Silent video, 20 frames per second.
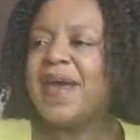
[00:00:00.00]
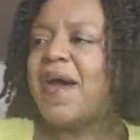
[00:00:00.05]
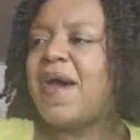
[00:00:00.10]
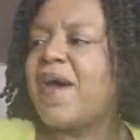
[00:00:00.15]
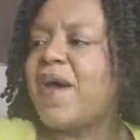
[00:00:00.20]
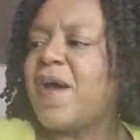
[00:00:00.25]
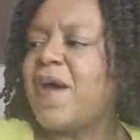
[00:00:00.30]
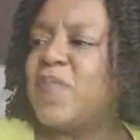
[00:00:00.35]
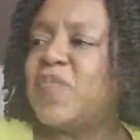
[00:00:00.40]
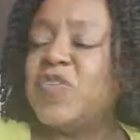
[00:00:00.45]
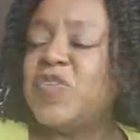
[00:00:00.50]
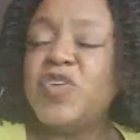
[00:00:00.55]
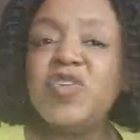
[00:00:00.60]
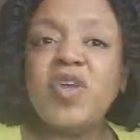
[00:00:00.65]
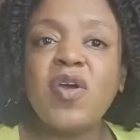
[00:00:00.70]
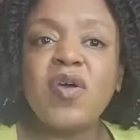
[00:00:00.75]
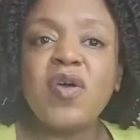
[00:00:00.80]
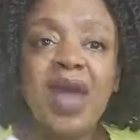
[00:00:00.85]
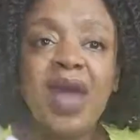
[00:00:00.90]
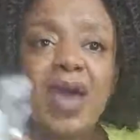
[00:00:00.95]
Um you
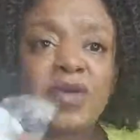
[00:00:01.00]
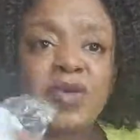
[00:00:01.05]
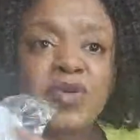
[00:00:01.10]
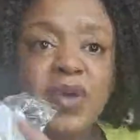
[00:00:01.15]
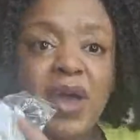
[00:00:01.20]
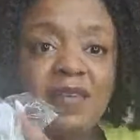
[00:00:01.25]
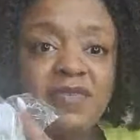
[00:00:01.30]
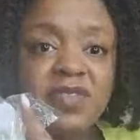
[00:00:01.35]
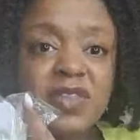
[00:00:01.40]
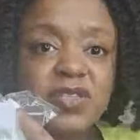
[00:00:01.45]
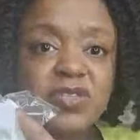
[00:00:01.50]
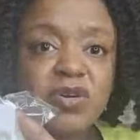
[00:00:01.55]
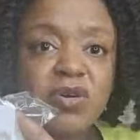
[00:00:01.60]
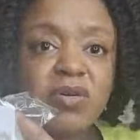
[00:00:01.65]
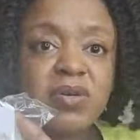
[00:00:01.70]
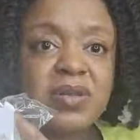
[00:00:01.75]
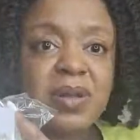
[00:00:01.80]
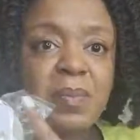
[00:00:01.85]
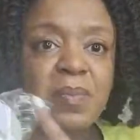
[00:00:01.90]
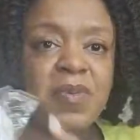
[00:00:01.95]
know how you have the
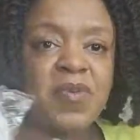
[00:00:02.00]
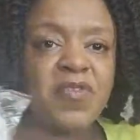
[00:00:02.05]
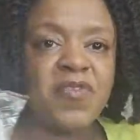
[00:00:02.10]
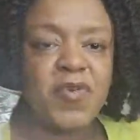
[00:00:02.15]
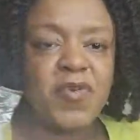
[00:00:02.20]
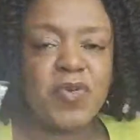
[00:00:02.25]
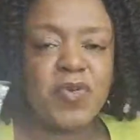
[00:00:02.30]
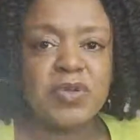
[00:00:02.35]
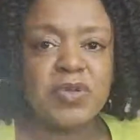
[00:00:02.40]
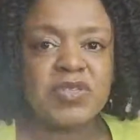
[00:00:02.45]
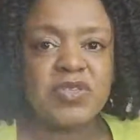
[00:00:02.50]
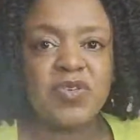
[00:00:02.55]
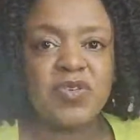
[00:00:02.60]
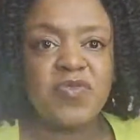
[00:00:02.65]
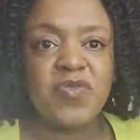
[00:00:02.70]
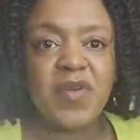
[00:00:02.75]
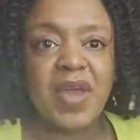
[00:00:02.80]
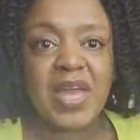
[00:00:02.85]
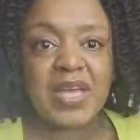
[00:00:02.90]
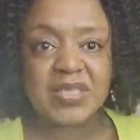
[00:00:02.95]
tog number for your
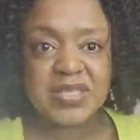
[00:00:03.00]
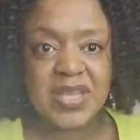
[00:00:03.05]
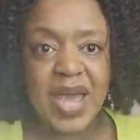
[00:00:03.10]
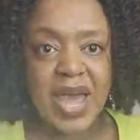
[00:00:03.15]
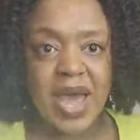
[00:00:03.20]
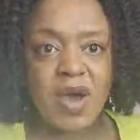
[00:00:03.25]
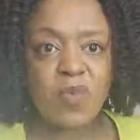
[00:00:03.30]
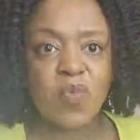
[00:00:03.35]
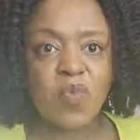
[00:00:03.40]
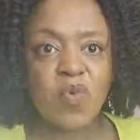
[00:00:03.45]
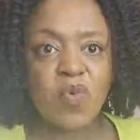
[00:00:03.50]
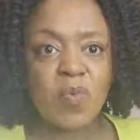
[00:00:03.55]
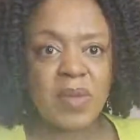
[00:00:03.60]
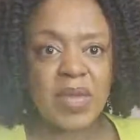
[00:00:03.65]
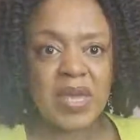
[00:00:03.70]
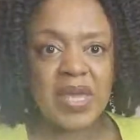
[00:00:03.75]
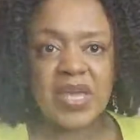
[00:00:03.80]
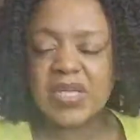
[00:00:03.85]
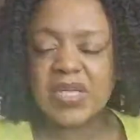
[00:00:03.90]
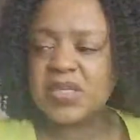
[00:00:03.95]
duvet as to how warm
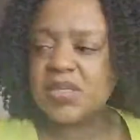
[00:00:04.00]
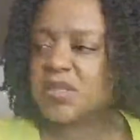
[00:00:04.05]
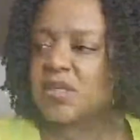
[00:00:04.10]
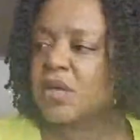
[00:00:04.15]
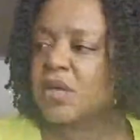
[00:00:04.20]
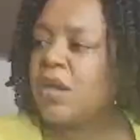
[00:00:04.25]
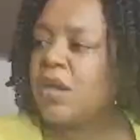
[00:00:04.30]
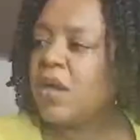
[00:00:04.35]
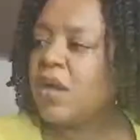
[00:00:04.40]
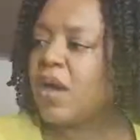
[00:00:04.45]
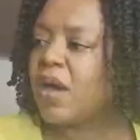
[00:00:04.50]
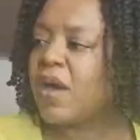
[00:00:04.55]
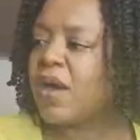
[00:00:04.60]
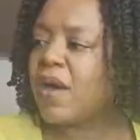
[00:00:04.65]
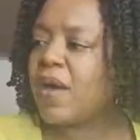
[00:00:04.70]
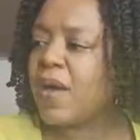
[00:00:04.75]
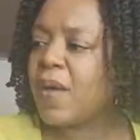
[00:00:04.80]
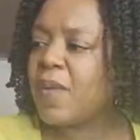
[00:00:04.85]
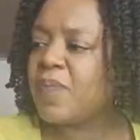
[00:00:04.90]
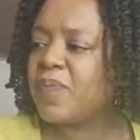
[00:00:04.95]
it is,
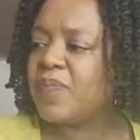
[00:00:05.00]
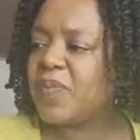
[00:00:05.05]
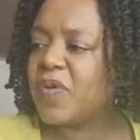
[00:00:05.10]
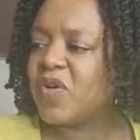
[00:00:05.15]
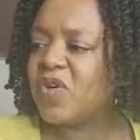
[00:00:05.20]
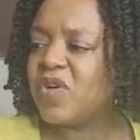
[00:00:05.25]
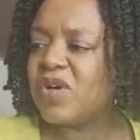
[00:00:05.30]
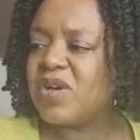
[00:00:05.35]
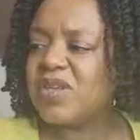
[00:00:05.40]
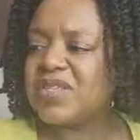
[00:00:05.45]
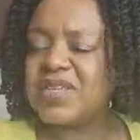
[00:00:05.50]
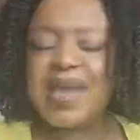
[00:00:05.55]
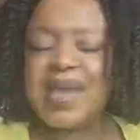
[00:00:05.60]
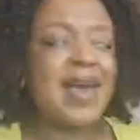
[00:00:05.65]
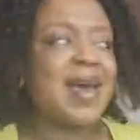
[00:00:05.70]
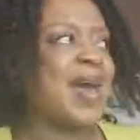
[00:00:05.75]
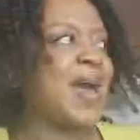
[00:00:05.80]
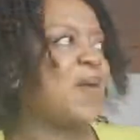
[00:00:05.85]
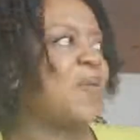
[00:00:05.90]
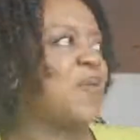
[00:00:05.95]
um because
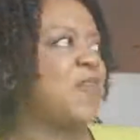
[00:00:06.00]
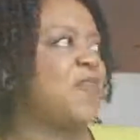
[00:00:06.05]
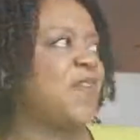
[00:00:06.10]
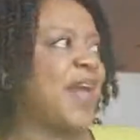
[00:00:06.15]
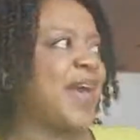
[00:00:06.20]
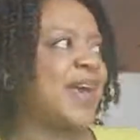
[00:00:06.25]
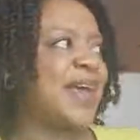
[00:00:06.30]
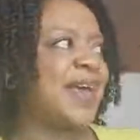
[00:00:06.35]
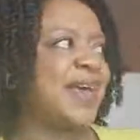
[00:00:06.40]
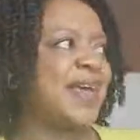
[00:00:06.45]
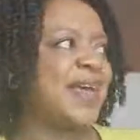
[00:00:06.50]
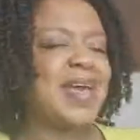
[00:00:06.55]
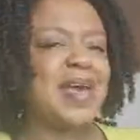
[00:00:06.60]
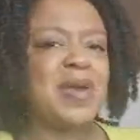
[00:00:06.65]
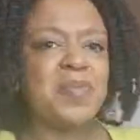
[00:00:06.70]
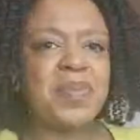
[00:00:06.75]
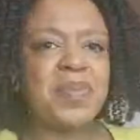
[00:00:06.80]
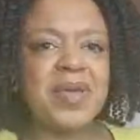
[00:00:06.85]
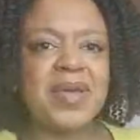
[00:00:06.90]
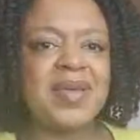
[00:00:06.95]
yeah, our flat can get a
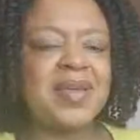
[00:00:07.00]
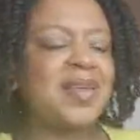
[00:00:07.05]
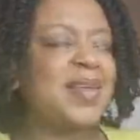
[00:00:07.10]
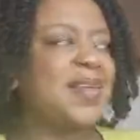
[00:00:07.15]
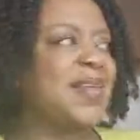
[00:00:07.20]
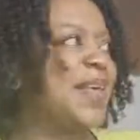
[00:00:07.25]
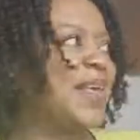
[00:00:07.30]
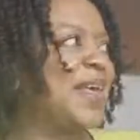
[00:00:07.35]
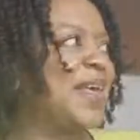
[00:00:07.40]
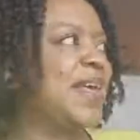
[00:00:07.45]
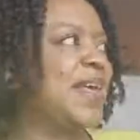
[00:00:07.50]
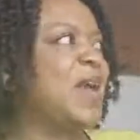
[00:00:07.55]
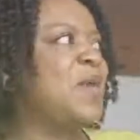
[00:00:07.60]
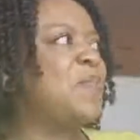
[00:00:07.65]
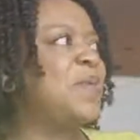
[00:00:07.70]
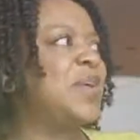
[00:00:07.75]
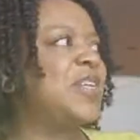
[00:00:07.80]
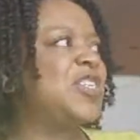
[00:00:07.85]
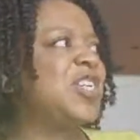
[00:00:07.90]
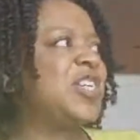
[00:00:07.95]
bit it can get a
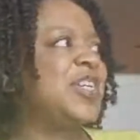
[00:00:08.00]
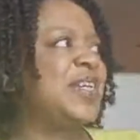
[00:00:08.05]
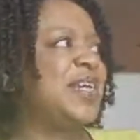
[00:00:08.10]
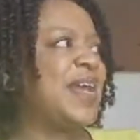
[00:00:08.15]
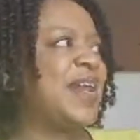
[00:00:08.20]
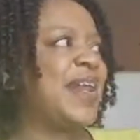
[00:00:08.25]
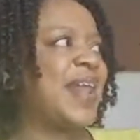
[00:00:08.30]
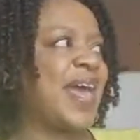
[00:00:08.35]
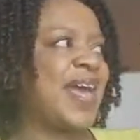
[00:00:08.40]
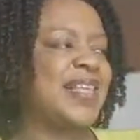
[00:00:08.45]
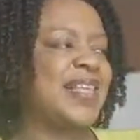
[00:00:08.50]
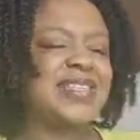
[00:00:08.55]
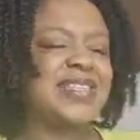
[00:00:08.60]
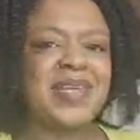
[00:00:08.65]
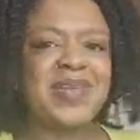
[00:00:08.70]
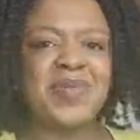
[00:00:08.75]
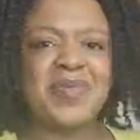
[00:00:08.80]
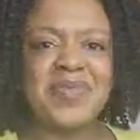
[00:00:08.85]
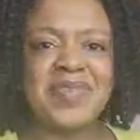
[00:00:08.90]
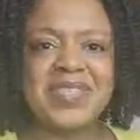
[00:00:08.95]
bit chilly at night,
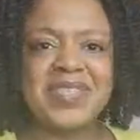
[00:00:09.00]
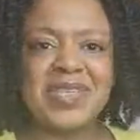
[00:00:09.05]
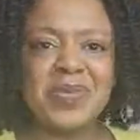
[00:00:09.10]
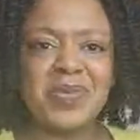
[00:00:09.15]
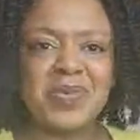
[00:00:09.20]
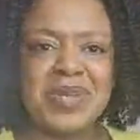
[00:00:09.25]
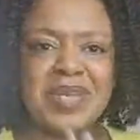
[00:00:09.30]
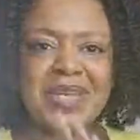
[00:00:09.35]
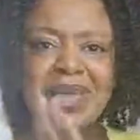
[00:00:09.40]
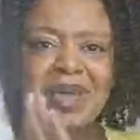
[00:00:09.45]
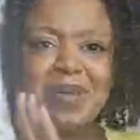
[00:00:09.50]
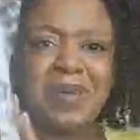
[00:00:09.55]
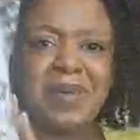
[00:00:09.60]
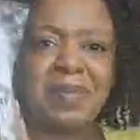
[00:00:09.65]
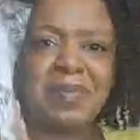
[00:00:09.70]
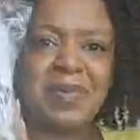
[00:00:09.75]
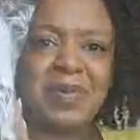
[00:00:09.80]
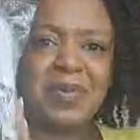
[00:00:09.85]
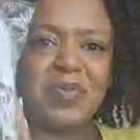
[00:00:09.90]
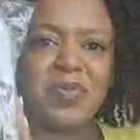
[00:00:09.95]
and obviously you want to keep
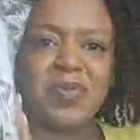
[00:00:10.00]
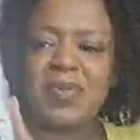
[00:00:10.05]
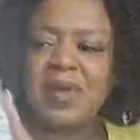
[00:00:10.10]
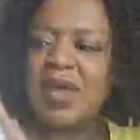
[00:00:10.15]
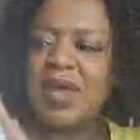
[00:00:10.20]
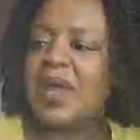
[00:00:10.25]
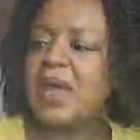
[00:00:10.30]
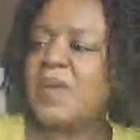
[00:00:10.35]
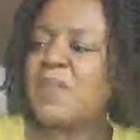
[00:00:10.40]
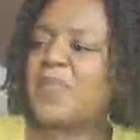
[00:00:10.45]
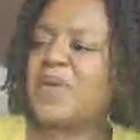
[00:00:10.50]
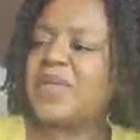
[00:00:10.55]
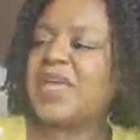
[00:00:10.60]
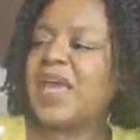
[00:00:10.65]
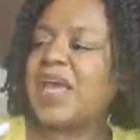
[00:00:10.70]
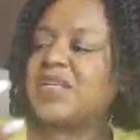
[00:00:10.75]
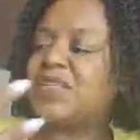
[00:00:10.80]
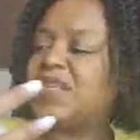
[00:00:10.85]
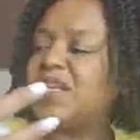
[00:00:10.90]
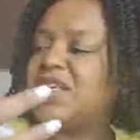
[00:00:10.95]
baby warm. But
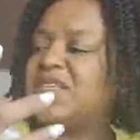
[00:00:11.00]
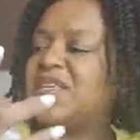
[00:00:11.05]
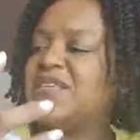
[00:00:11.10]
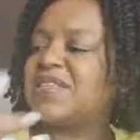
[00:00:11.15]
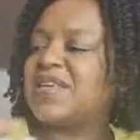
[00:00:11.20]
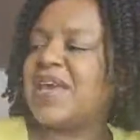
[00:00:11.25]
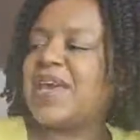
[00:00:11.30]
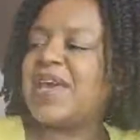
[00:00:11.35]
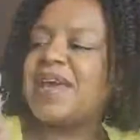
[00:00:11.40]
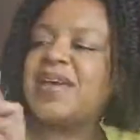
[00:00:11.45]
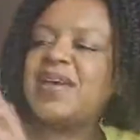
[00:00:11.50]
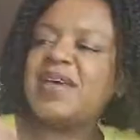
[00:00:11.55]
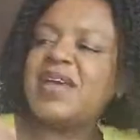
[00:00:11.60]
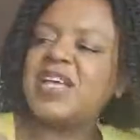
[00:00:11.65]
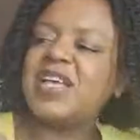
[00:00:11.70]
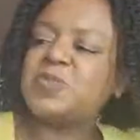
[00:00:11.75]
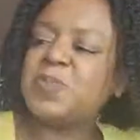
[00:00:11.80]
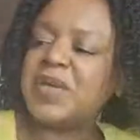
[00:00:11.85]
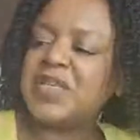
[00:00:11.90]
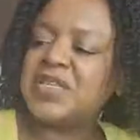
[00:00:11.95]
yes, this is a
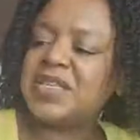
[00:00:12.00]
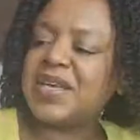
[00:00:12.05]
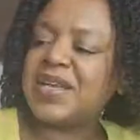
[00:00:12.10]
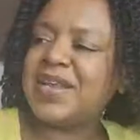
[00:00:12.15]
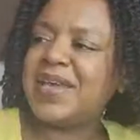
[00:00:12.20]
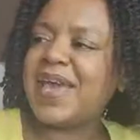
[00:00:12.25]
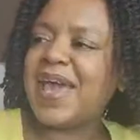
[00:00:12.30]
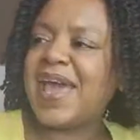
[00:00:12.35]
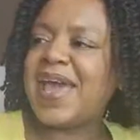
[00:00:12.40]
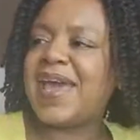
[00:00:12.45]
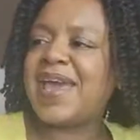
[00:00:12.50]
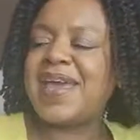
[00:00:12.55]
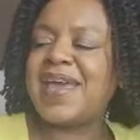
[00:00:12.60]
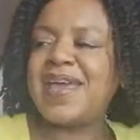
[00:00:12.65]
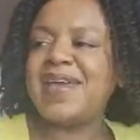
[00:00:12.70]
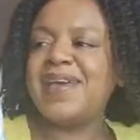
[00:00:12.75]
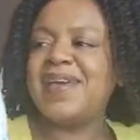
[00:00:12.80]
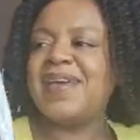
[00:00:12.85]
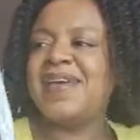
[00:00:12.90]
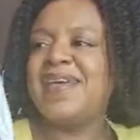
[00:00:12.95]
it's basically
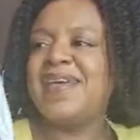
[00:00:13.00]
a